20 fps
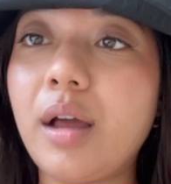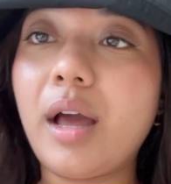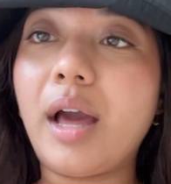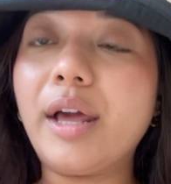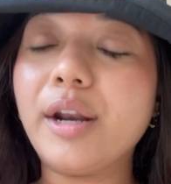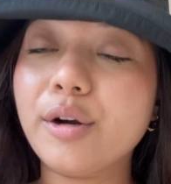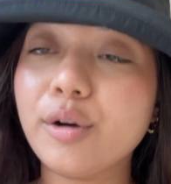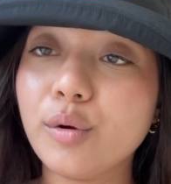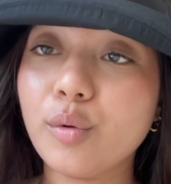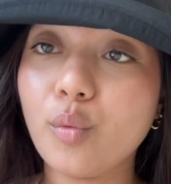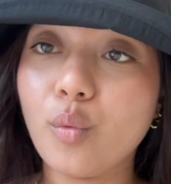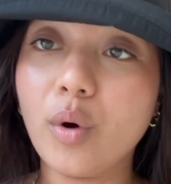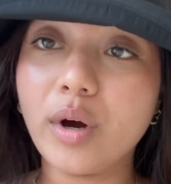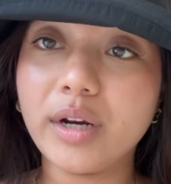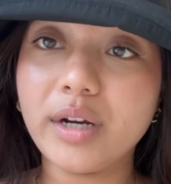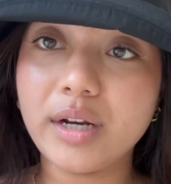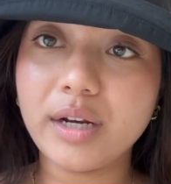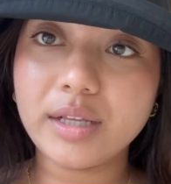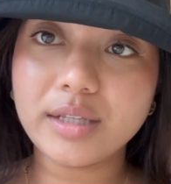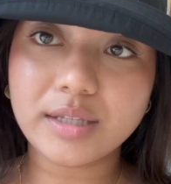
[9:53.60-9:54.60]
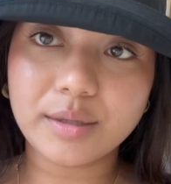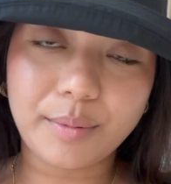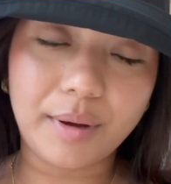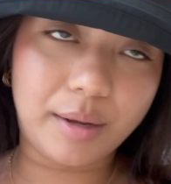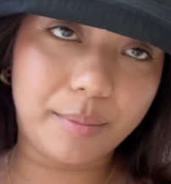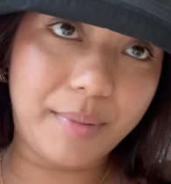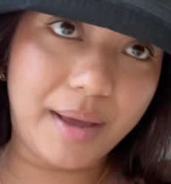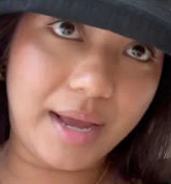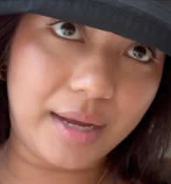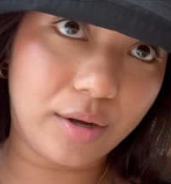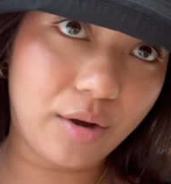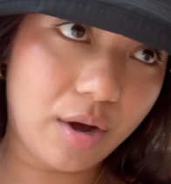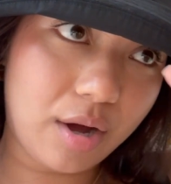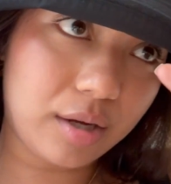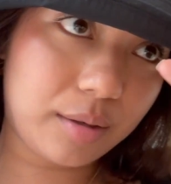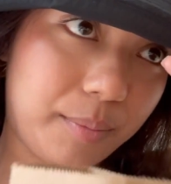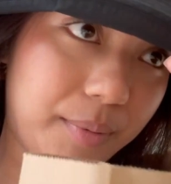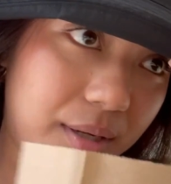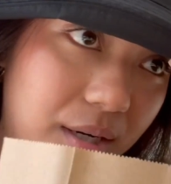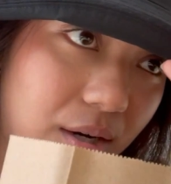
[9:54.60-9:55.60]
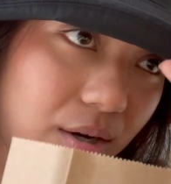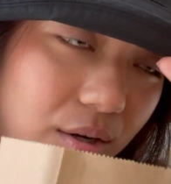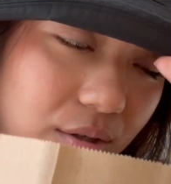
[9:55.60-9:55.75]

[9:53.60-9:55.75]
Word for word: I don't know what it is about Bangkok but